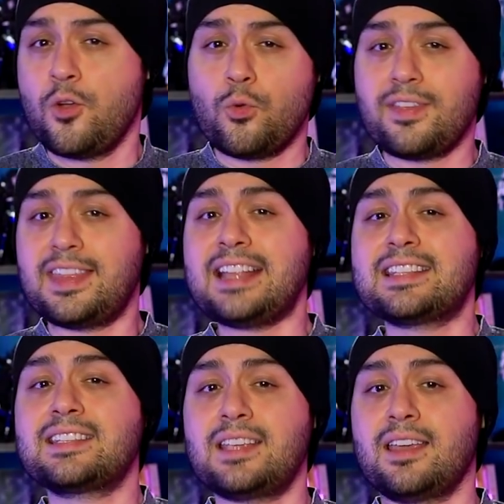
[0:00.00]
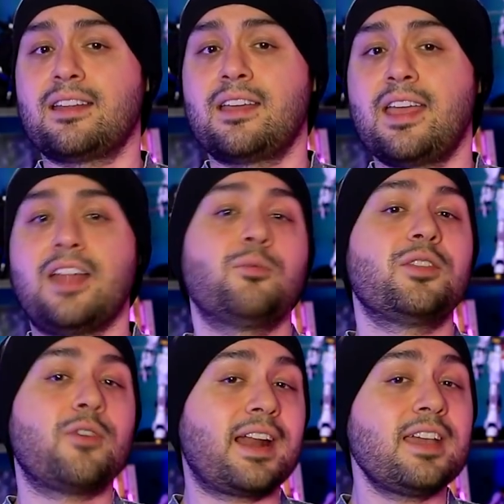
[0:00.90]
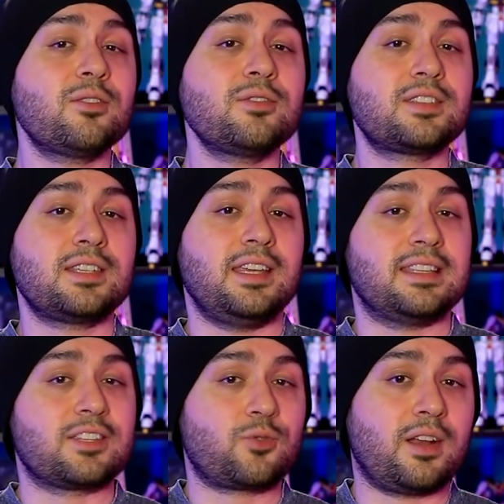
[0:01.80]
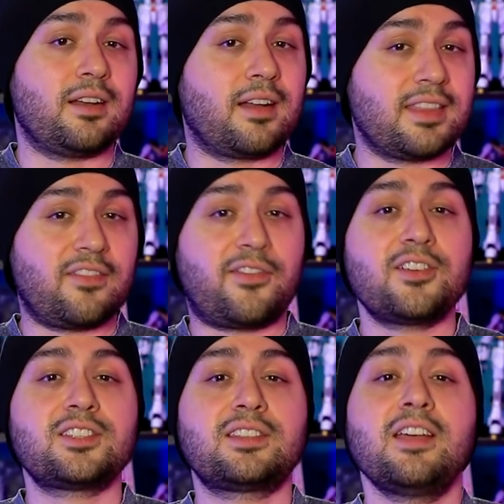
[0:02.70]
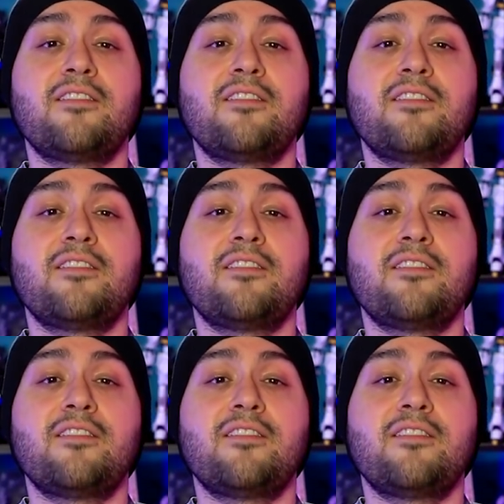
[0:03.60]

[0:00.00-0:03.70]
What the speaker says: With that said, and with what I could see in the trailer and the first